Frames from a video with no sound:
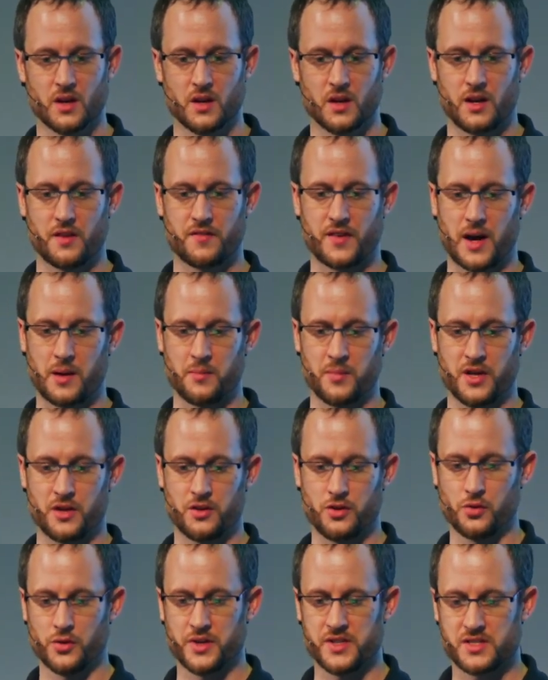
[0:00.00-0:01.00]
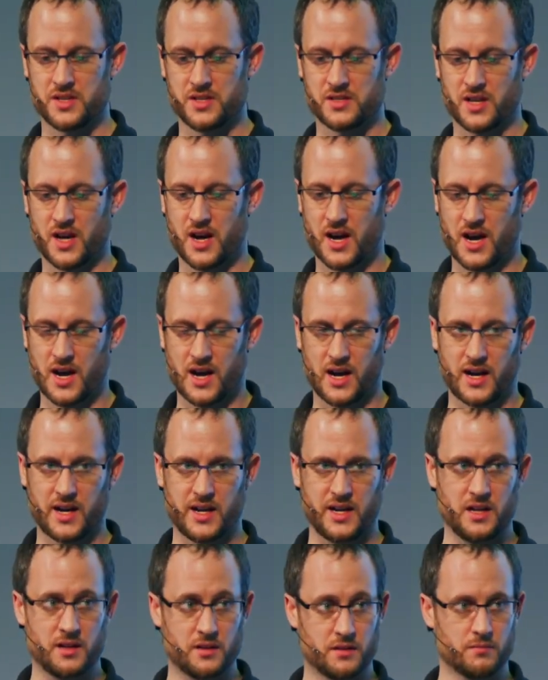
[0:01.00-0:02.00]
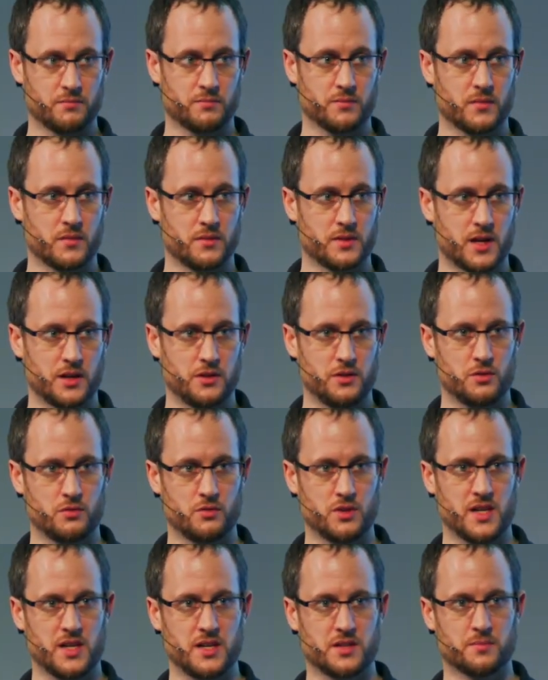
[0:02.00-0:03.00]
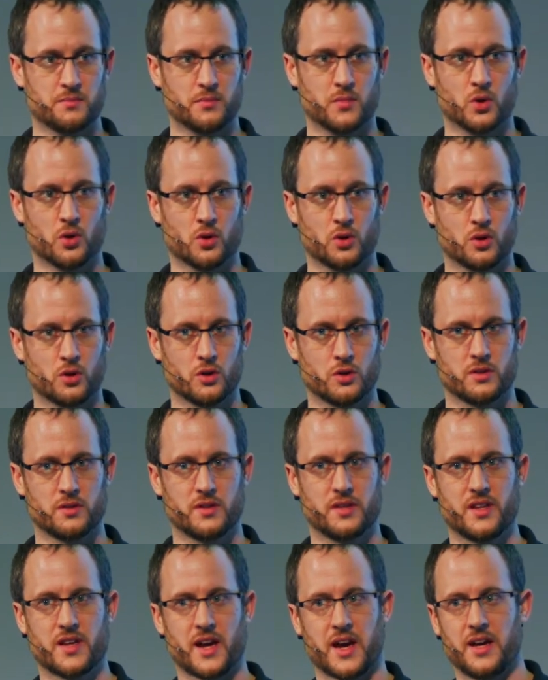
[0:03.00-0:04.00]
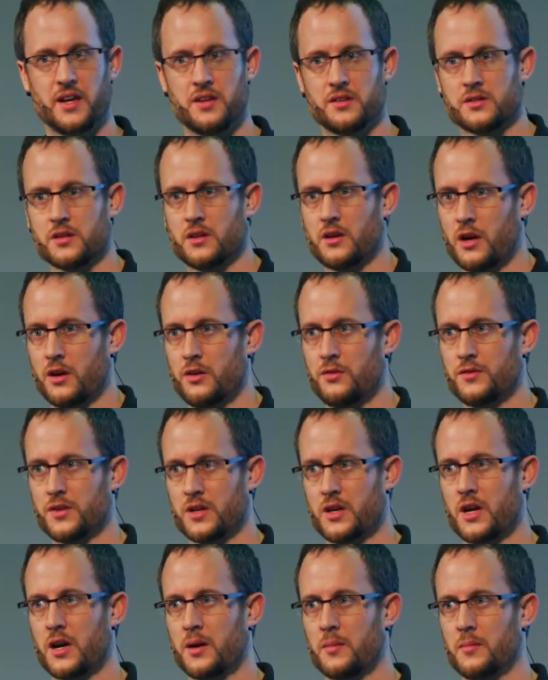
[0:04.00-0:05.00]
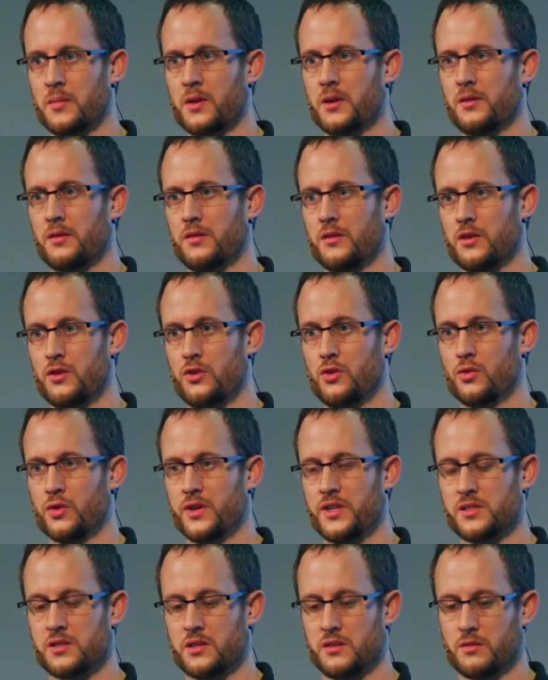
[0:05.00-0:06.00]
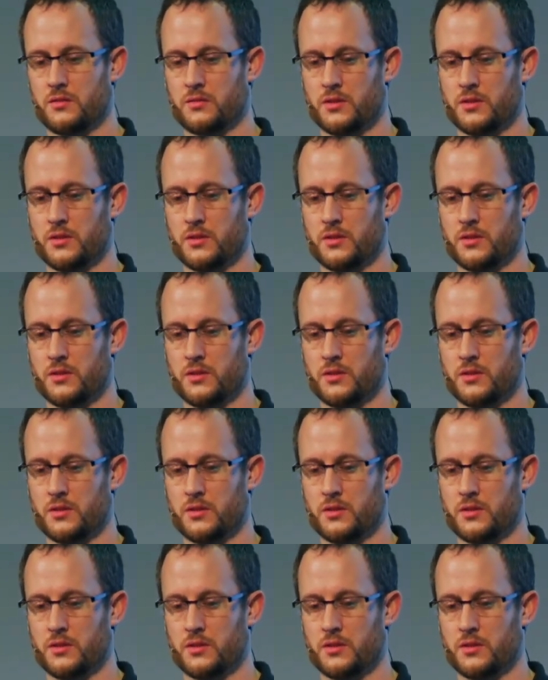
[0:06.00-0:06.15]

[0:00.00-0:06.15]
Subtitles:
If ambient noise is high, then you need more gain to overcome the noise in the